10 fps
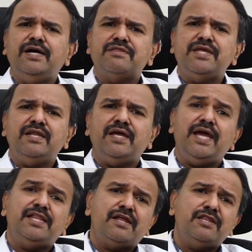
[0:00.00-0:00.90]
seen
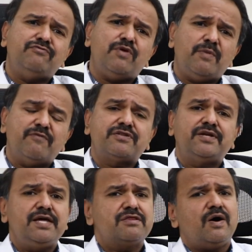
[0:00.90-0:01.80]
either in the form of
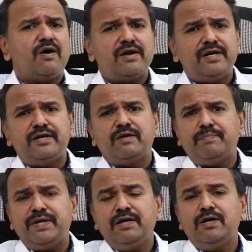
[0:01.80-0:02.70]
streaks or
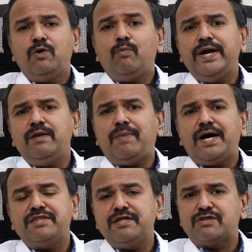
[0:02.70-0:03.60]
dripping while
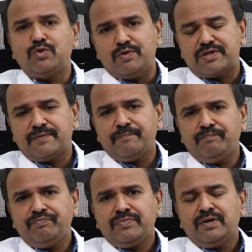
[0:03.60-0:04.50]
passing stools.
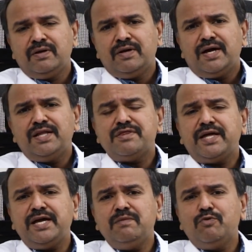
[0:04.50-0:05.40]
And the
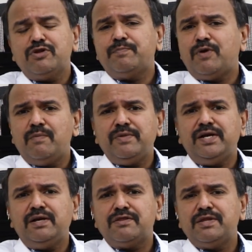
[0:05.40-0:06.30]
second most
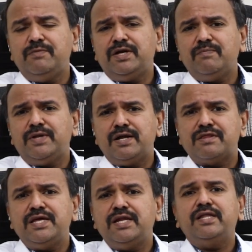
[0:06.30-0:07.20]
prominent symptom that
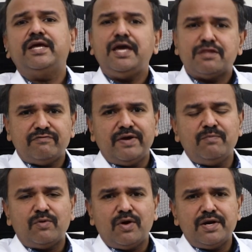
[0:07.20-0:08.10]
is seen in the case of
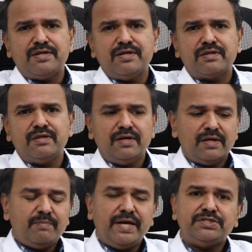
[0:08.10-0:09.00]
hemorrhoids is
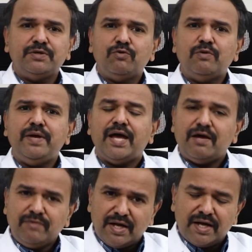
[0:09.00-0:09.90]
patient could be
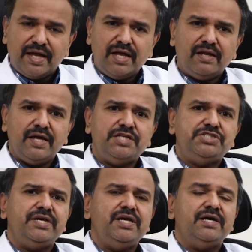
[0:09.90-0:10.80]
having again
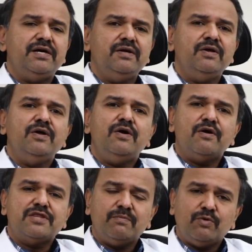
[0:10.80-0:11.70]
itching here,
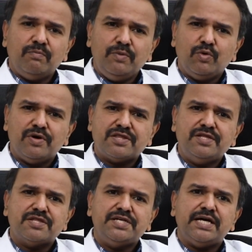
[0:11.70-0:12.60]
or some mucus
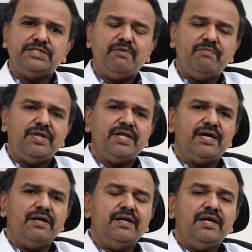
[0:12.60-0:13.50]
discharge will be
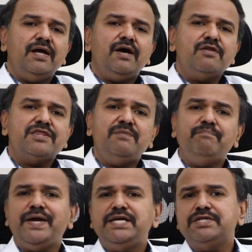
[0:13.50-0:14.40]
there, or some
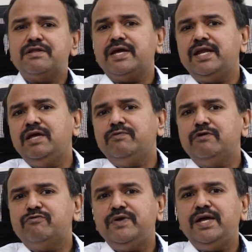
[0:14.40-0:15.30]
patients can
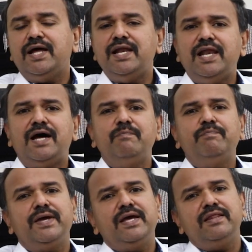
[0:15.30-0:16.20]
even feel a
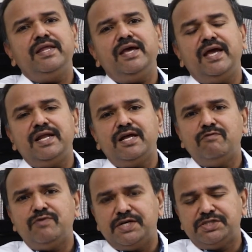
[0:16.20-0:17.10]
lump in the anal
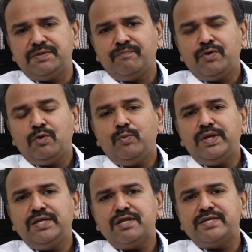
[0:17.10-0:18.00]
verge.
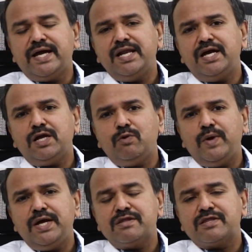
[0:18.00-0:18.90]
When this dilated
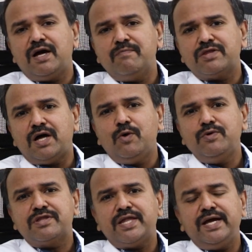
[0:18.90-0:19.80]
veins comes
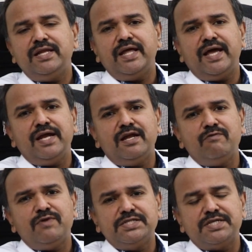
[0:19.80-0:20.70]
outside the anal
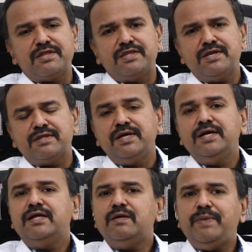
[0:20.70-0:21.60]
verge and sits,
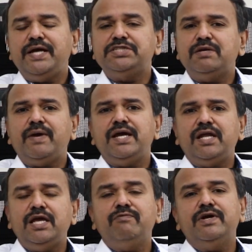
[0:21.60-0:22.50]
the patient might
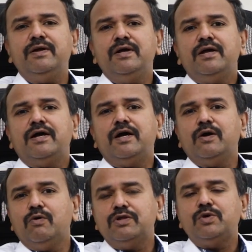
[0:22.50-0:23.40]
even
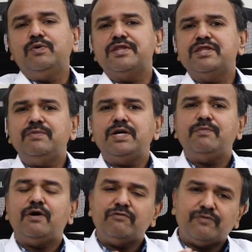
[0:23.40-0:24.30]
go through a
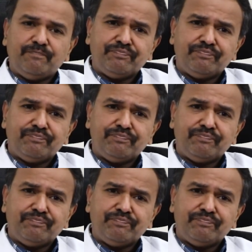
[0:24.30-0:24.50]
symptom of